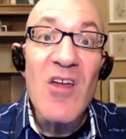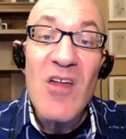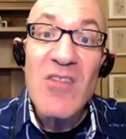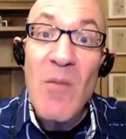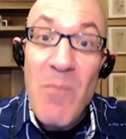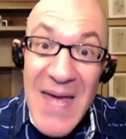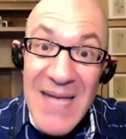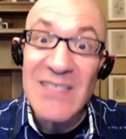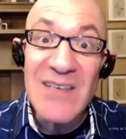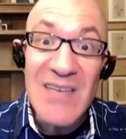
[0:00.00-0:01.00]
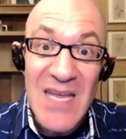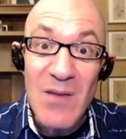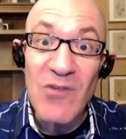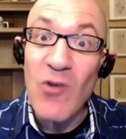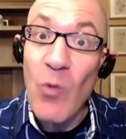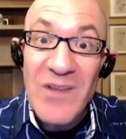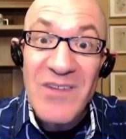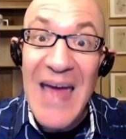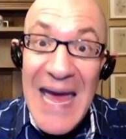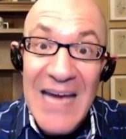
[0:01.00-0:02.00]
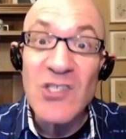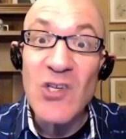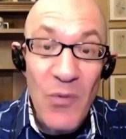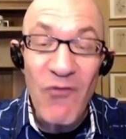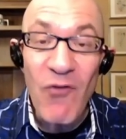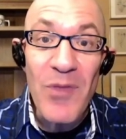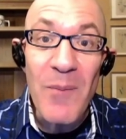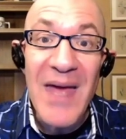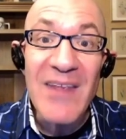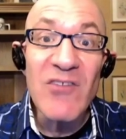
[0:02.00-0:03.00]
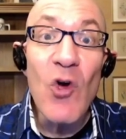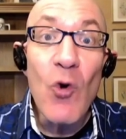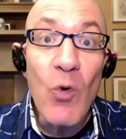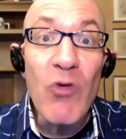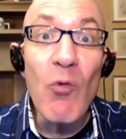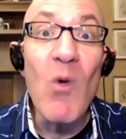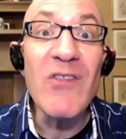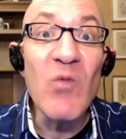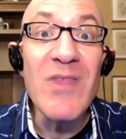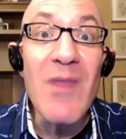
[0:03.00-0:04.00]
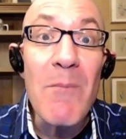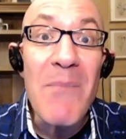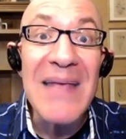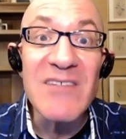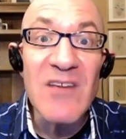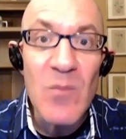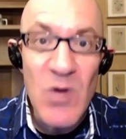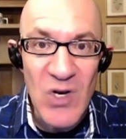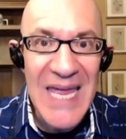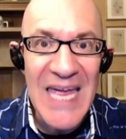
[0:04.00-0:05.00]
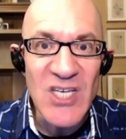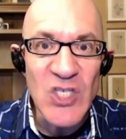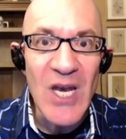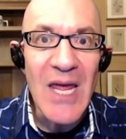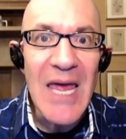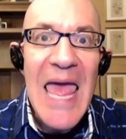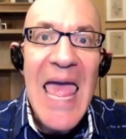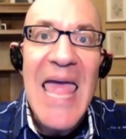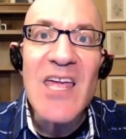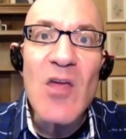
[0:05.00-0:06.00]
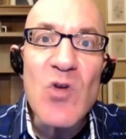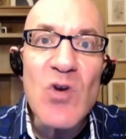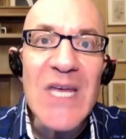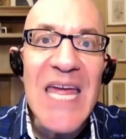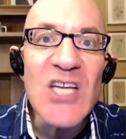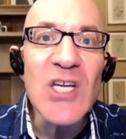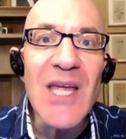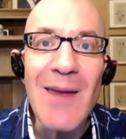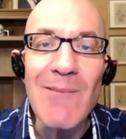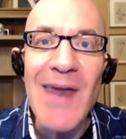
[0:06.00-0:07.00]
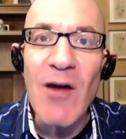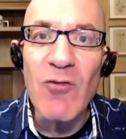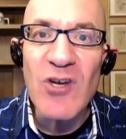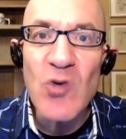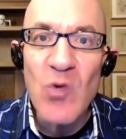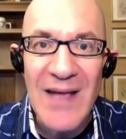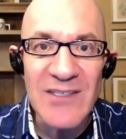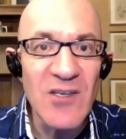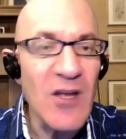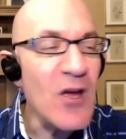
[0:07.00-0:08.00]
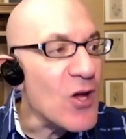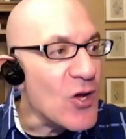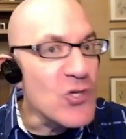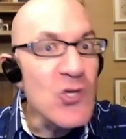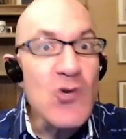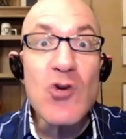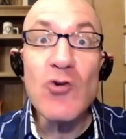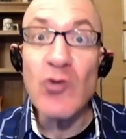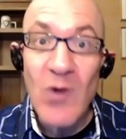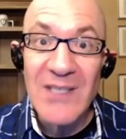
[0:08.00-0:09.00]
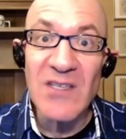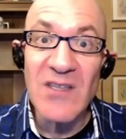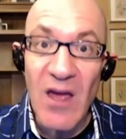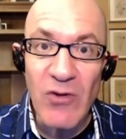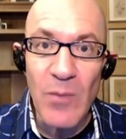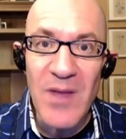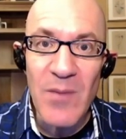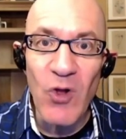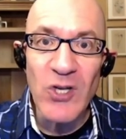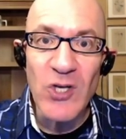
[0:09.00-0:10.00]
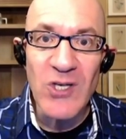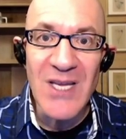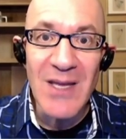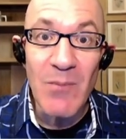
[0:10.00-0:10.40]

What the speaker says: The best teams, the ones that actually performed the best, were the ones with the best communication. And communication came down to trust. Do you trust the other people on your team?